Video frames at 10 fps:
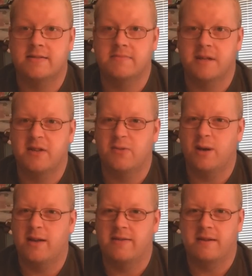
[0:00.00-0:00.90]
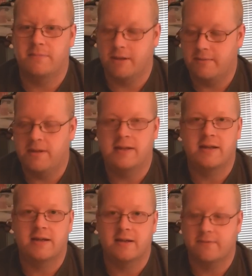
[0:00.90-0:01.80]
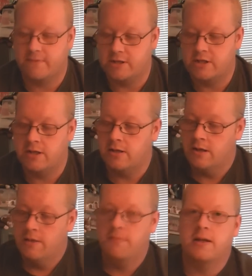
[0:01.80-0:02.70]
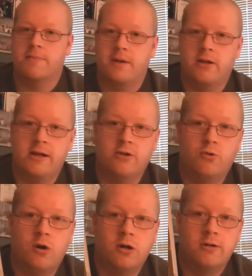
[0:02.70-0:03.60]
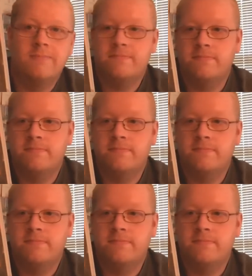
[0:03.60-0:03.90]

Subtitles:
and I don't know why I stopped playing, but I think I got to finish it. Picked up LA Noire.